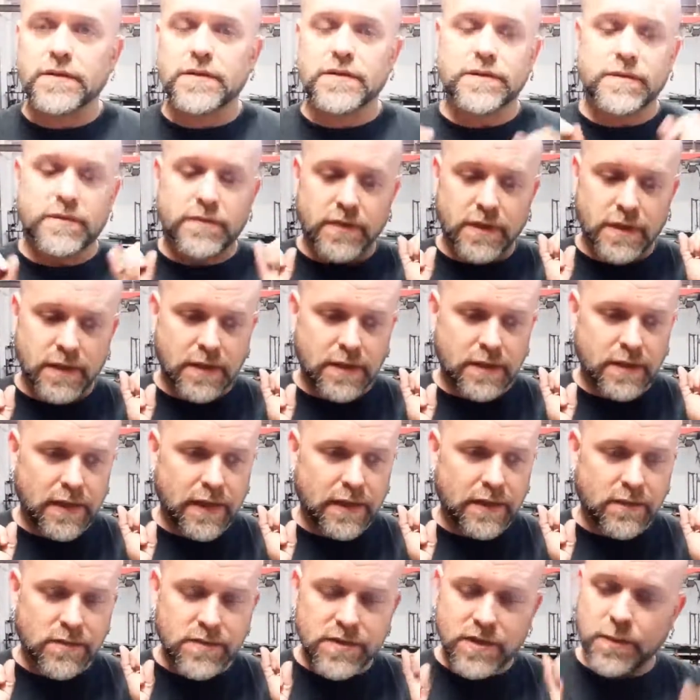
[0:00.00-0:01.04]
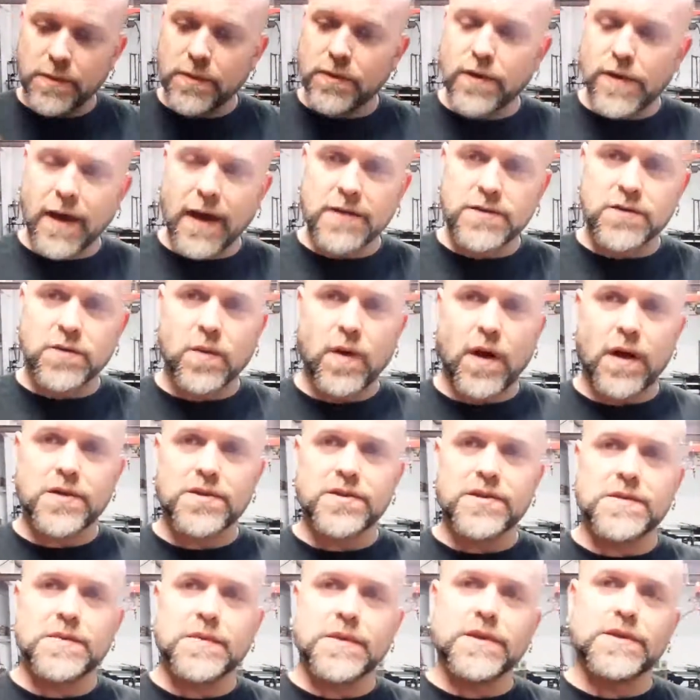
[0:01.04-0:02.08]
I know some of you guys are
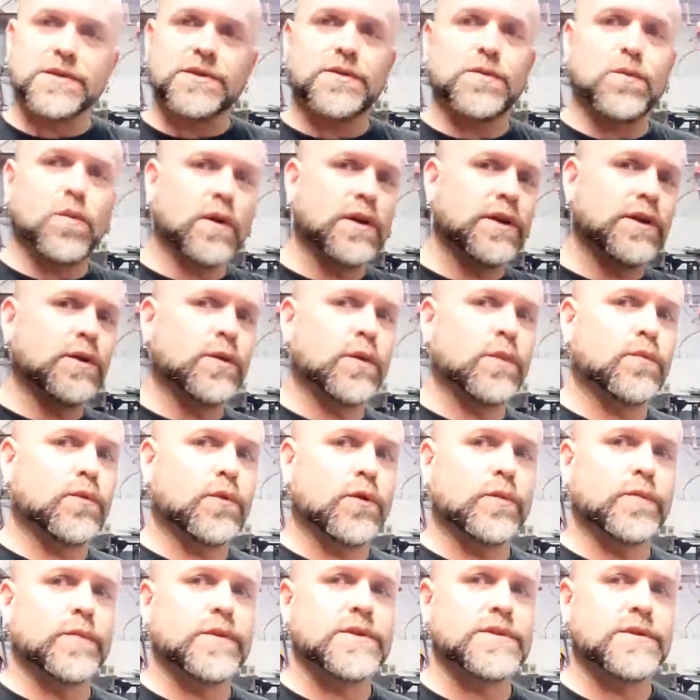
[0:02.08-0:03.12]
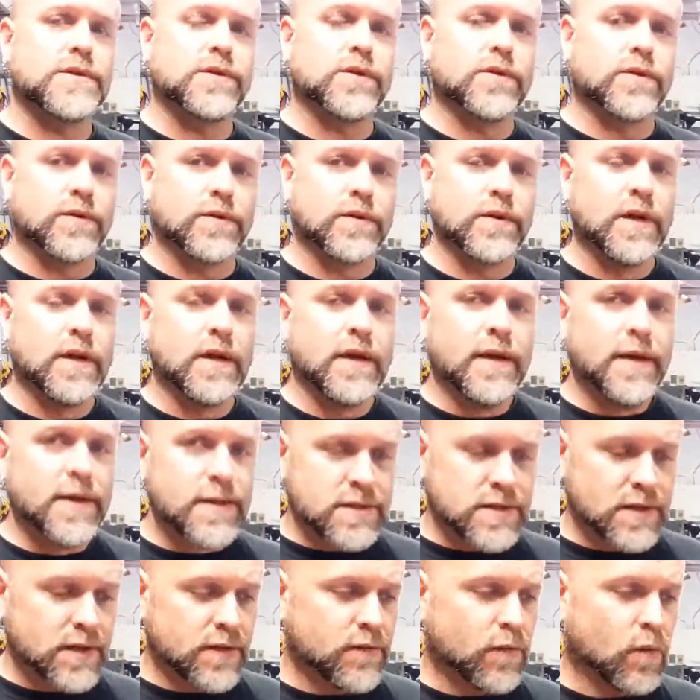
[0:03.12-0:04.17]
watching this because you want to do improvements to your
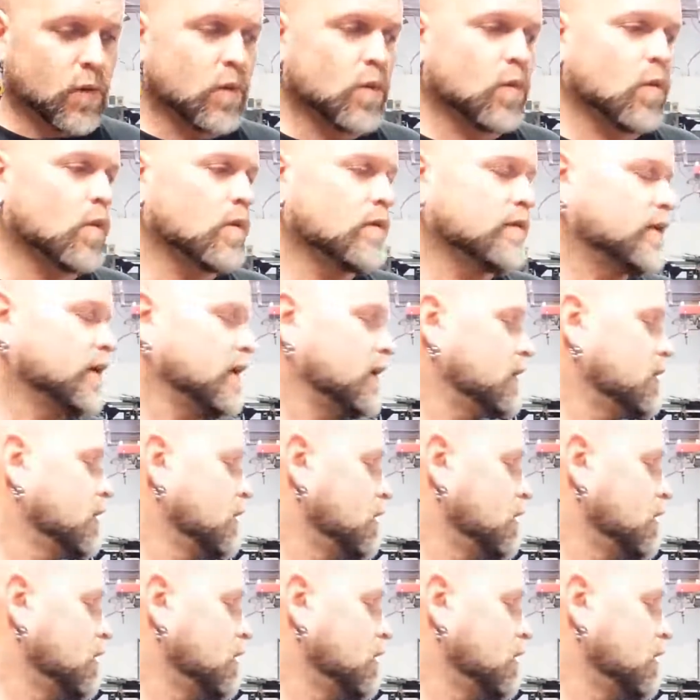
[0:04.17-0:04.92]
C4 Corvette,